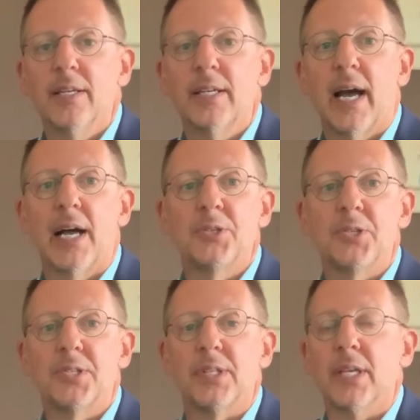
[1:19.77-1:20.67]

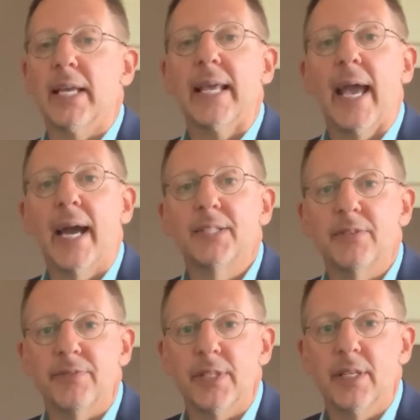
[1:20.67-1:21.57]
consciously, and
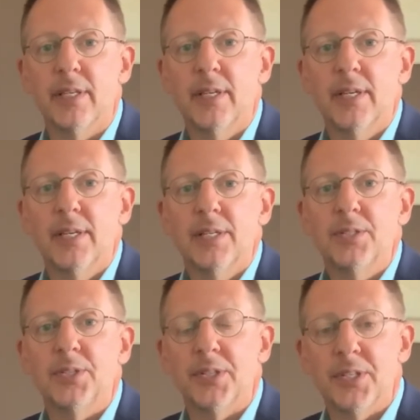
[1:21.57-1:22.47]
actively
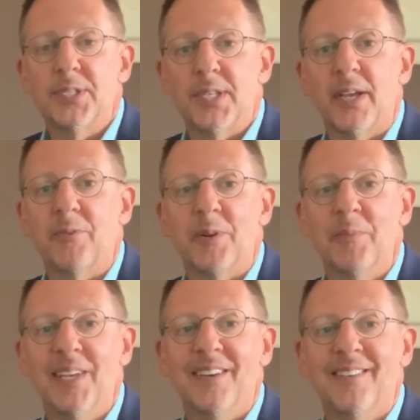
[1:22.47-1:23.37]
to this sacred
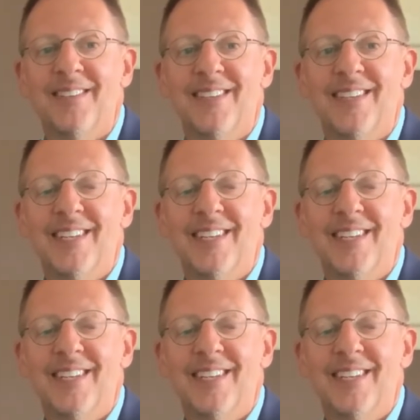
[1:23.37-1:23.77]
meal.